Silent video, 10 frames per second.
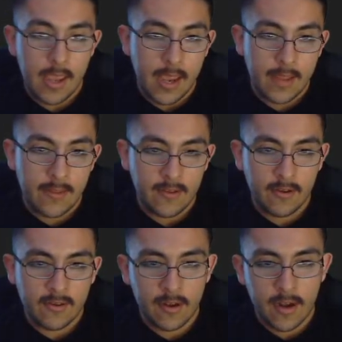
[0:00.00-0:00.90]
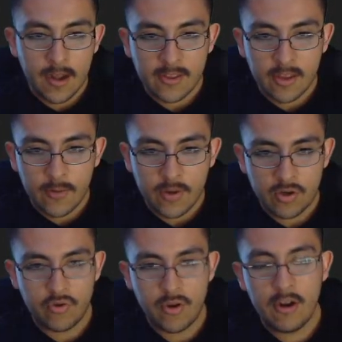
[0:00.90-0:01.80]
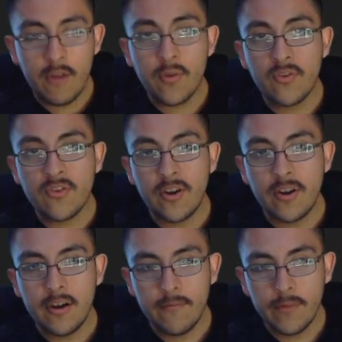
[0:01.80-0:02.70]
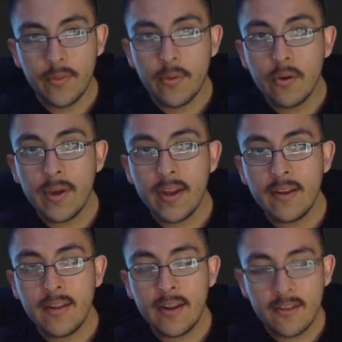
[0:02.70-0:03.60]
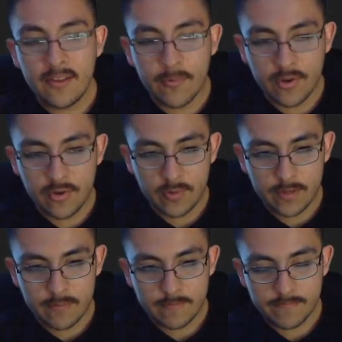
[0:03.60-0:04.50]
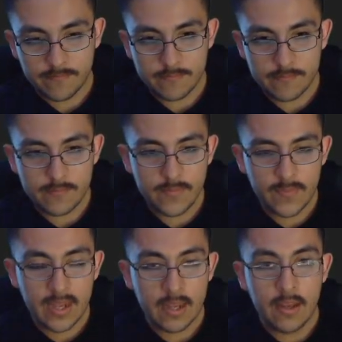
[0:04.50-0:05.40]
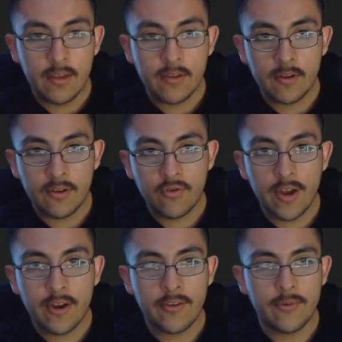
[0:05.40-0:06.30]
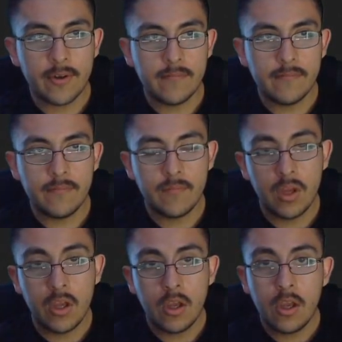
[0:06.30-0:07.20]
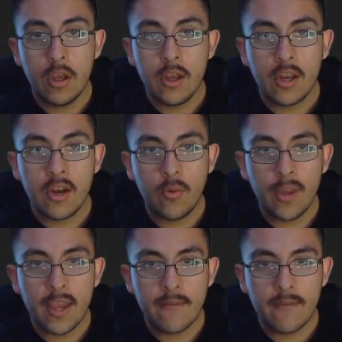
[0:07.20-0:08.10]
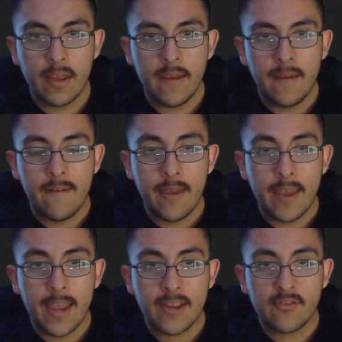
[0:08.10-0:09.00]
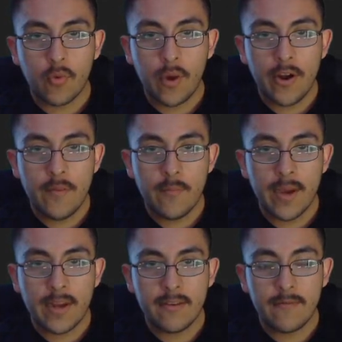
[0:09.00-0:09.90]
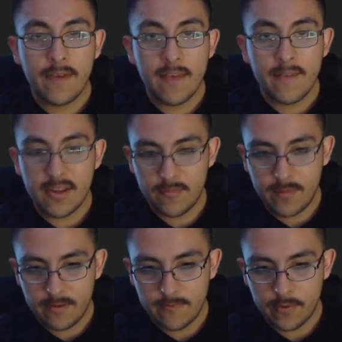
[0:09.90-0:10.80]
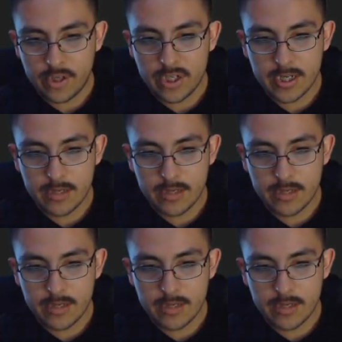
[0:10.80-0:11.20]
And this looks a lot like the original trinomial we started off with. Oh wait, it is the original one. So let's try another one. Here we have x squared minus 5x minus 14.